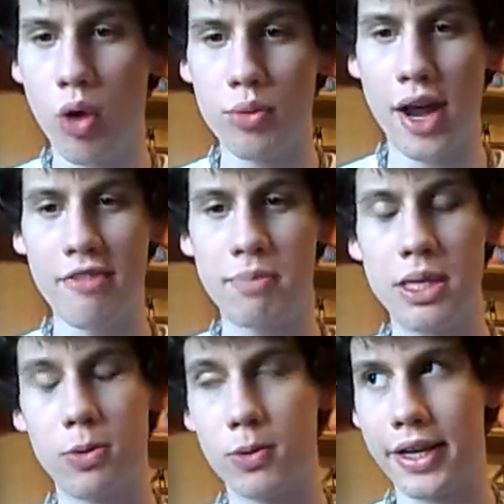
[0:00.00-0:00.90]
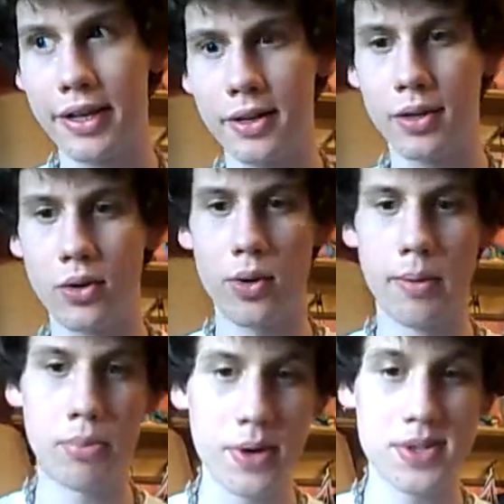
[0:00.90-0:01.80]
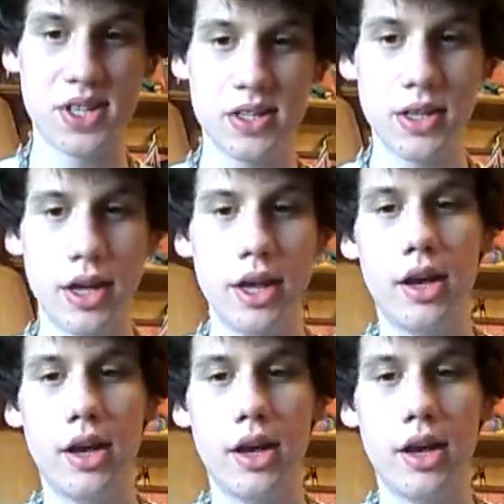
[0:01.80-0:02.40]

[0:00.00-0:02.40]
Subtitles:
won't have people killed or imprisoned,